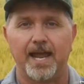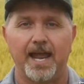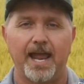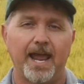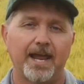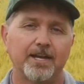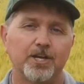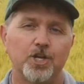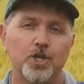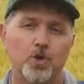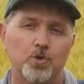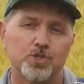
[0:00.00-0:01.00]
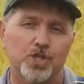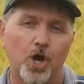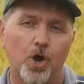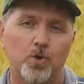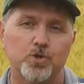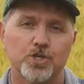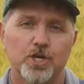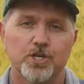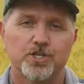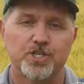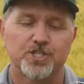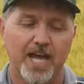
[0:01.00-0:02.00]
and use those
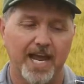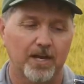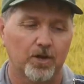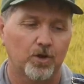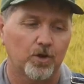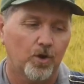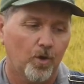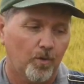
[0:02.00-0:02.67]
to tailor,